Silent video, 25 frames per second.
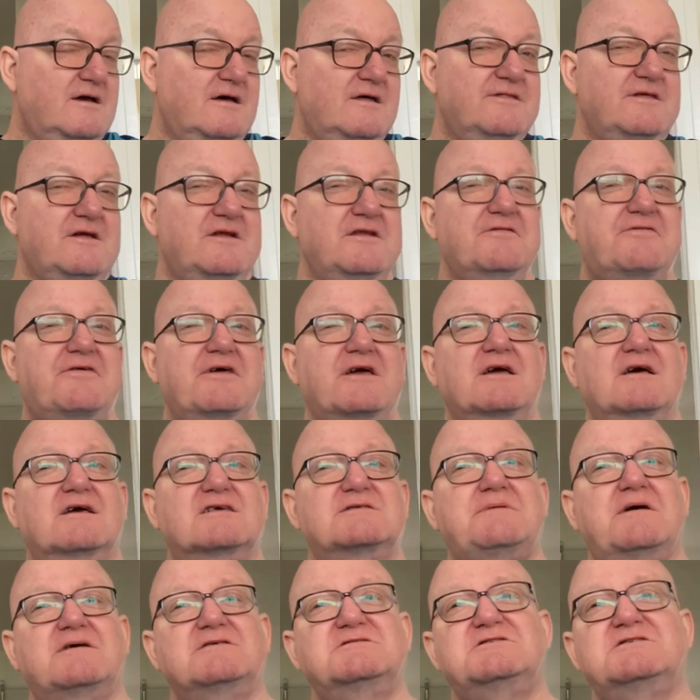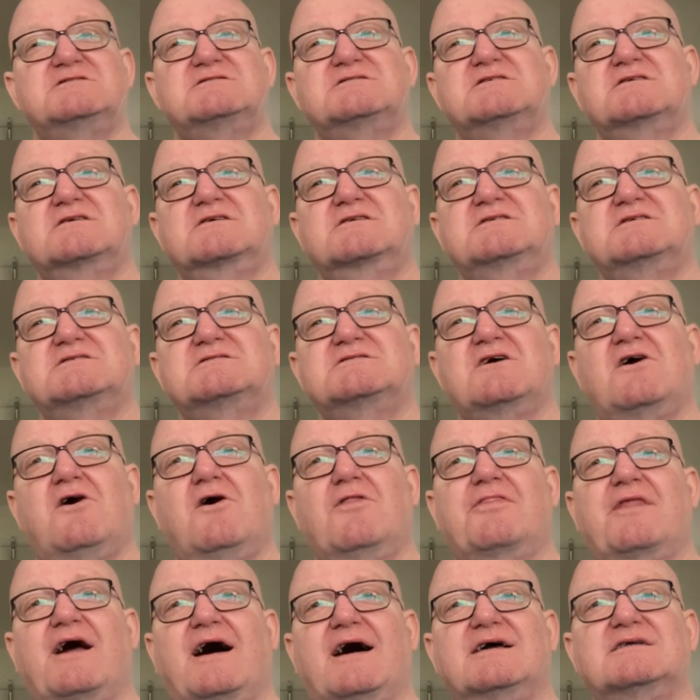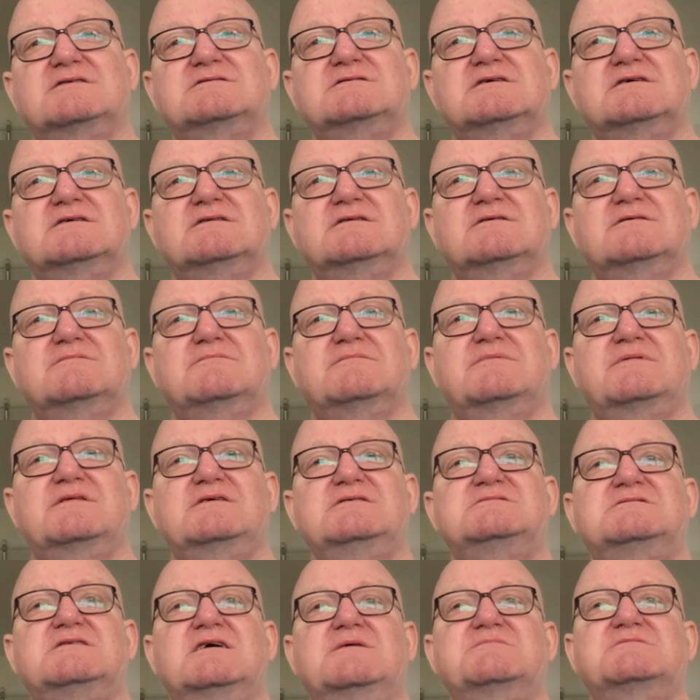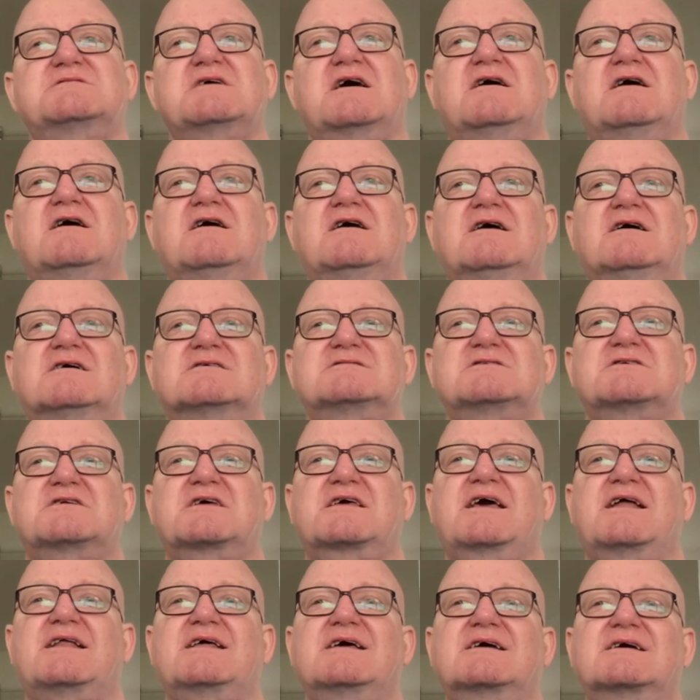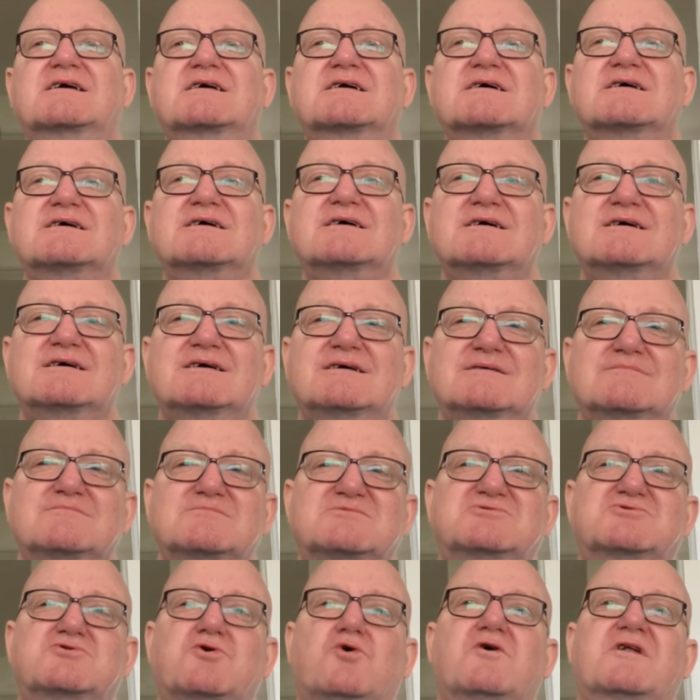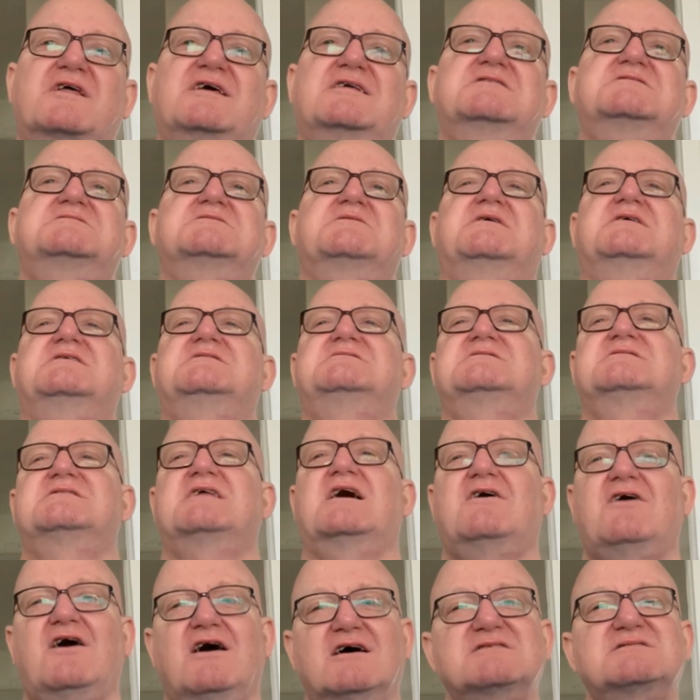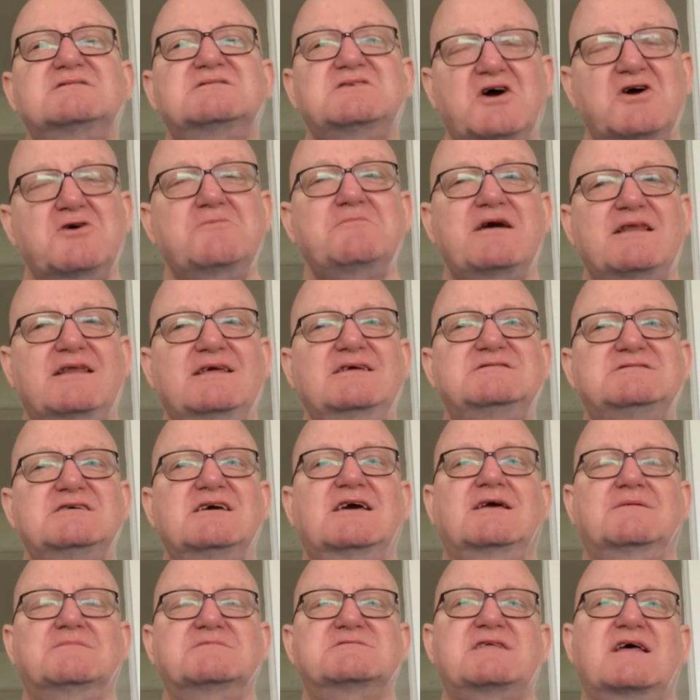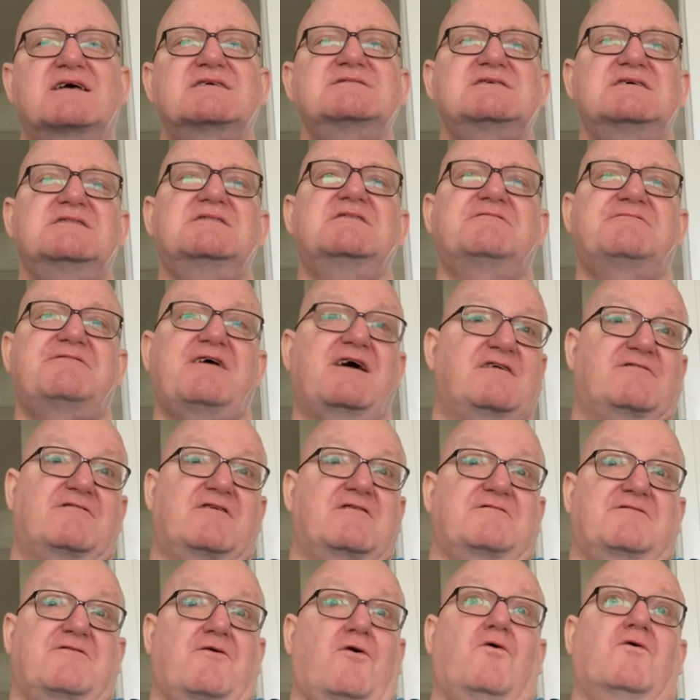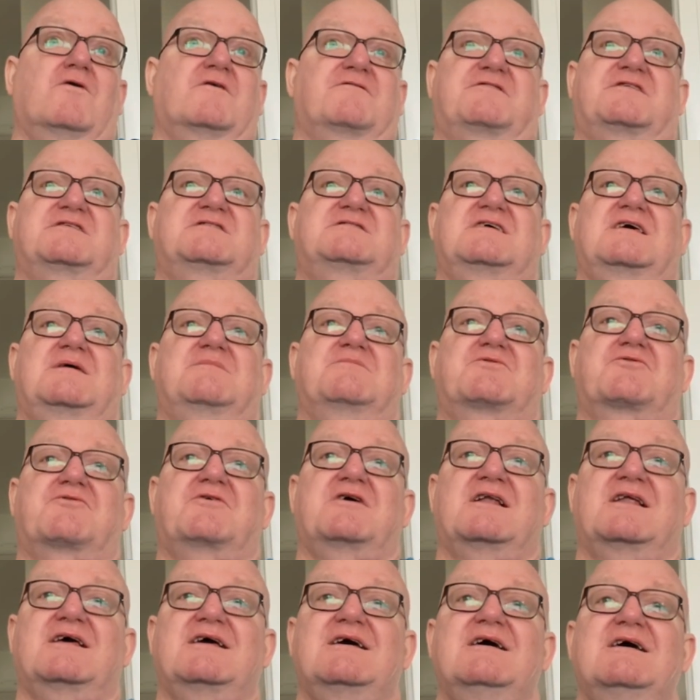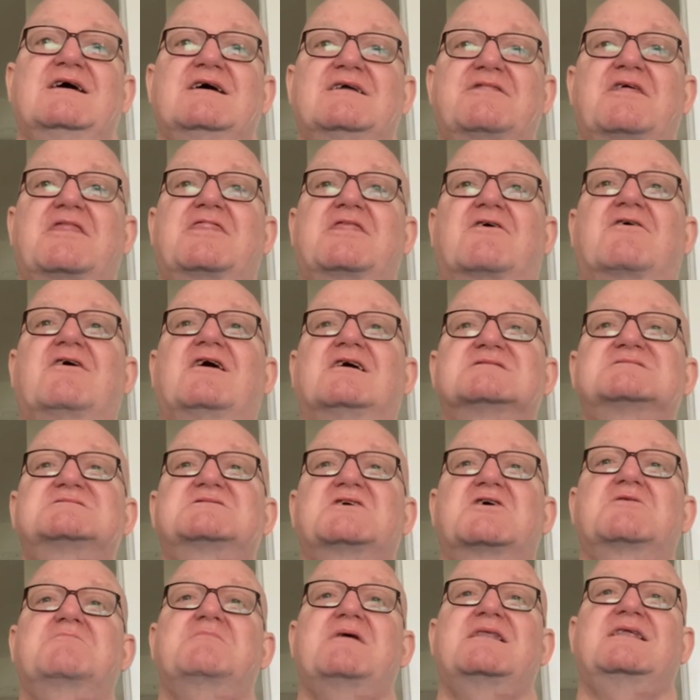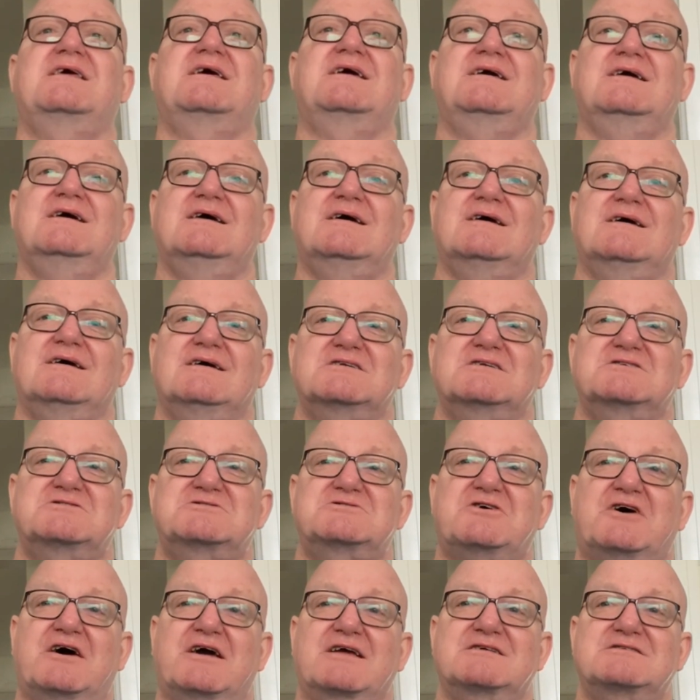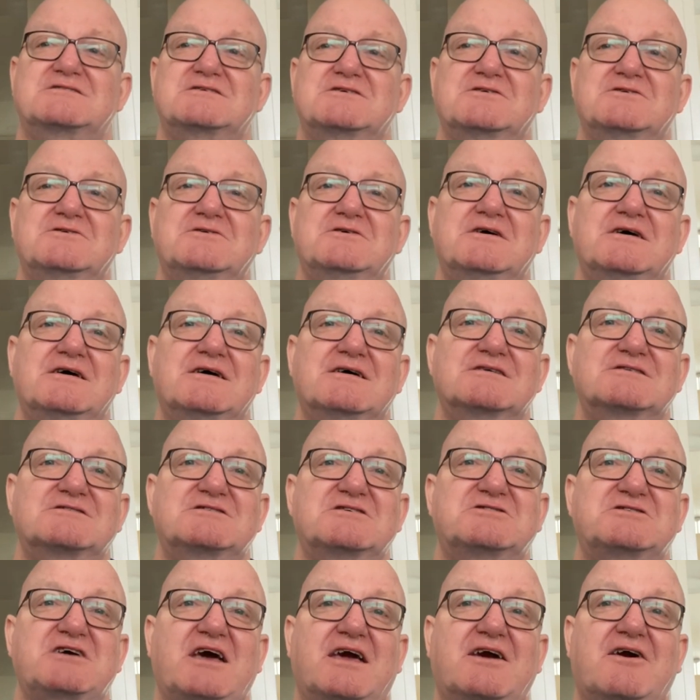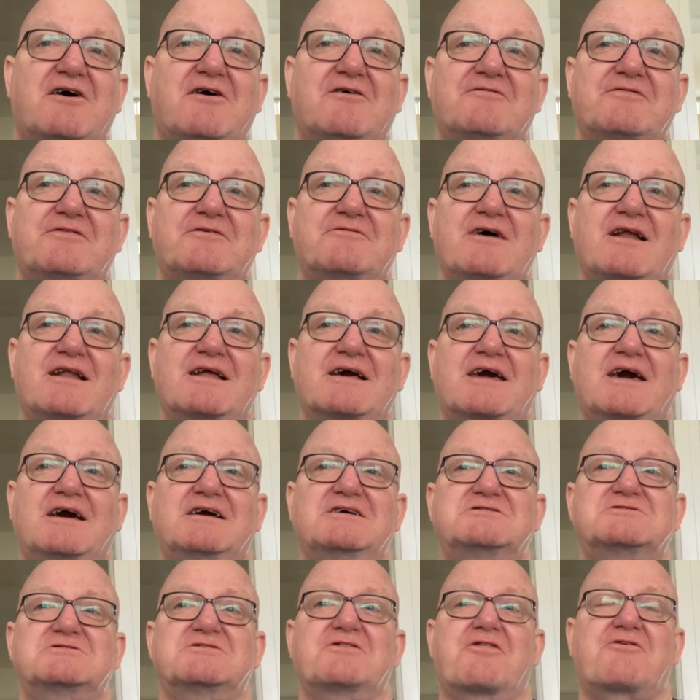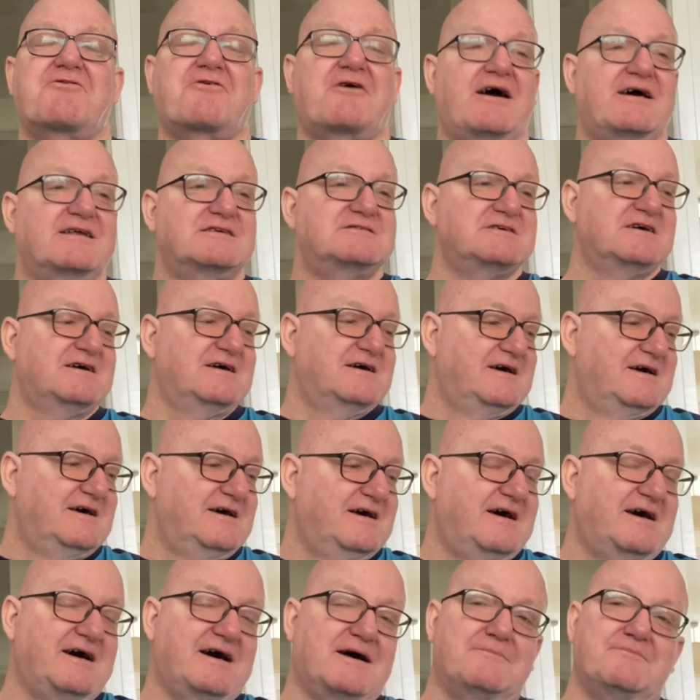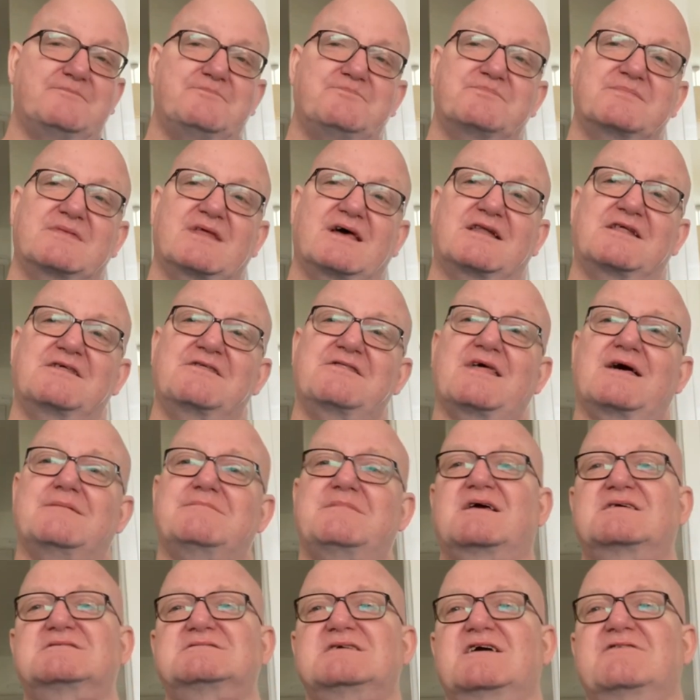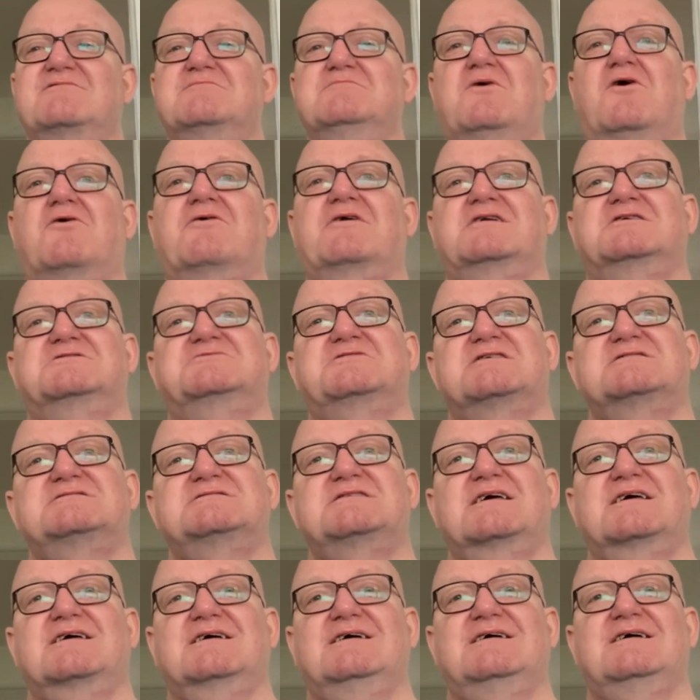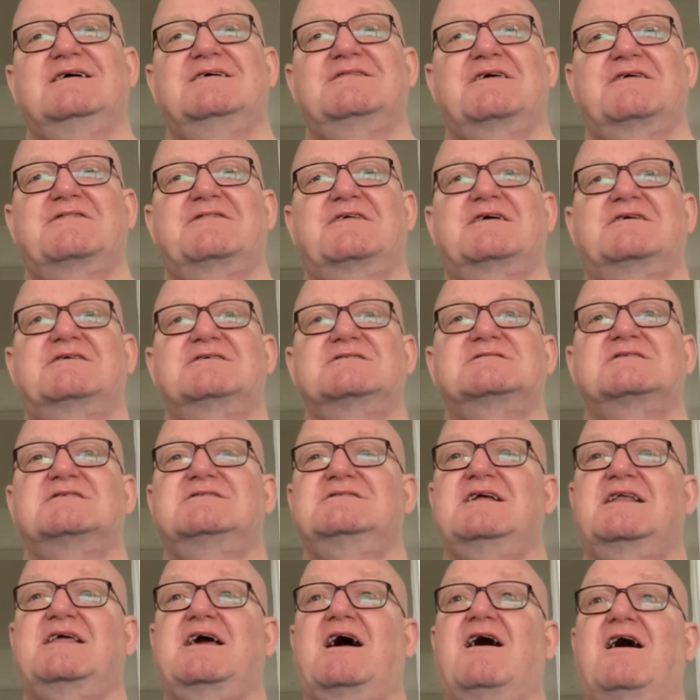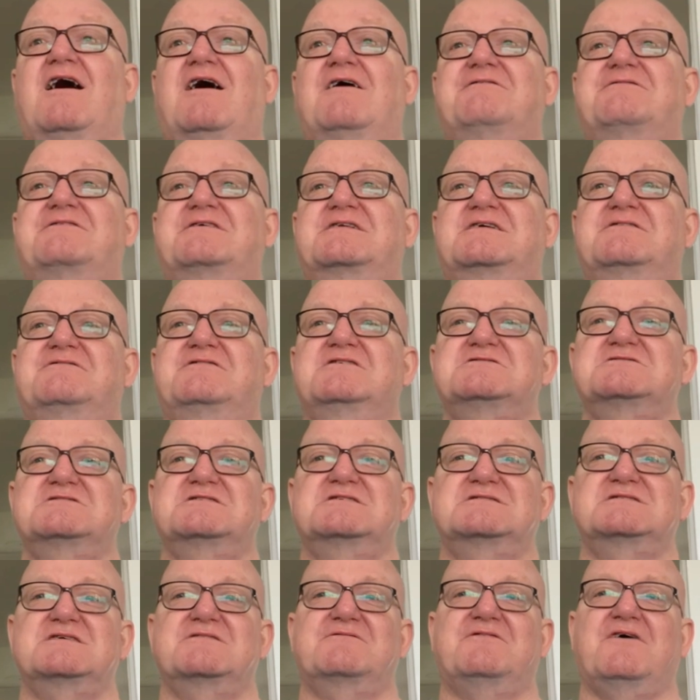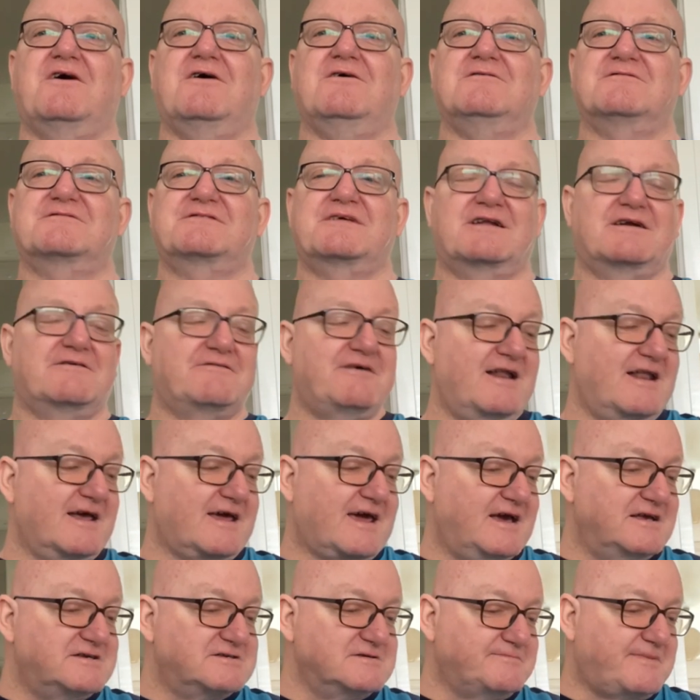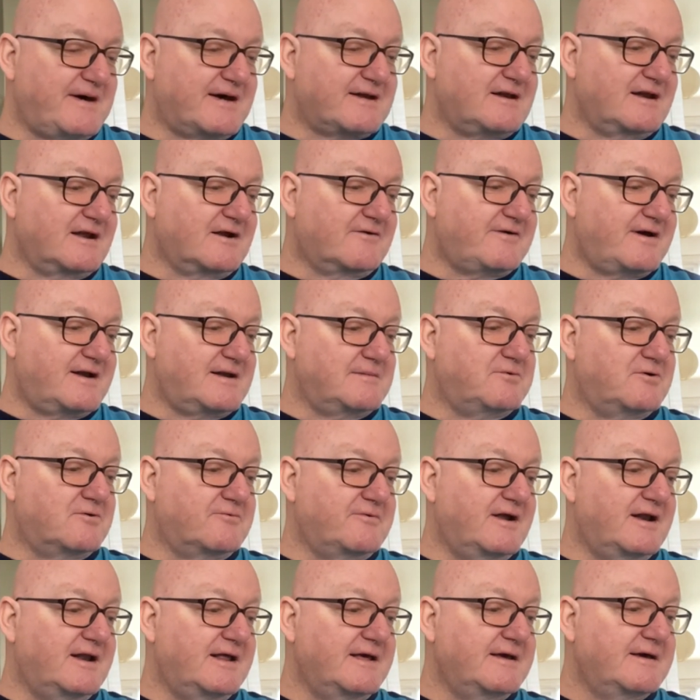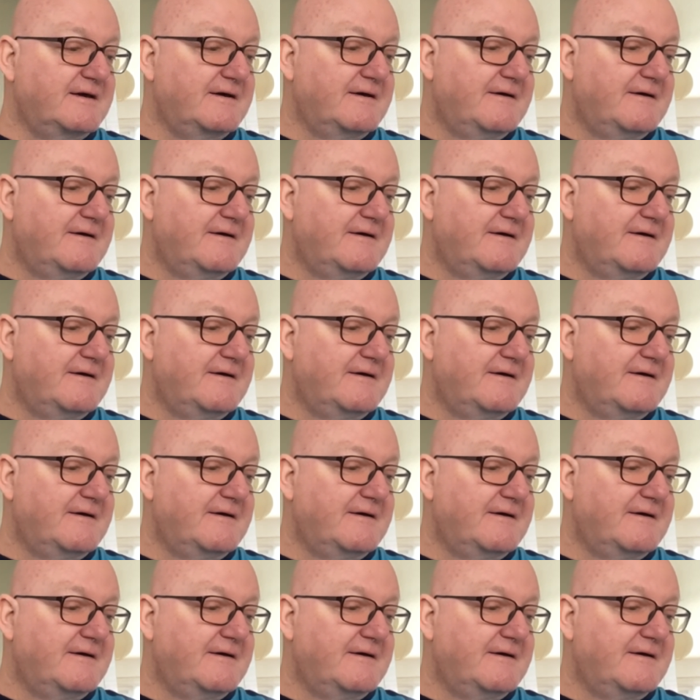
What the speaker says: The only thing, I suppose, just on that, these teams are sort of getting drawn into it. There are so many teams, that's in the favour of all of the teams really, that there are so many trying to shake off the relegation threat. And I think that makes it even more interesting that there is nearly half the division is involved in a relegation battle. Incredible, really.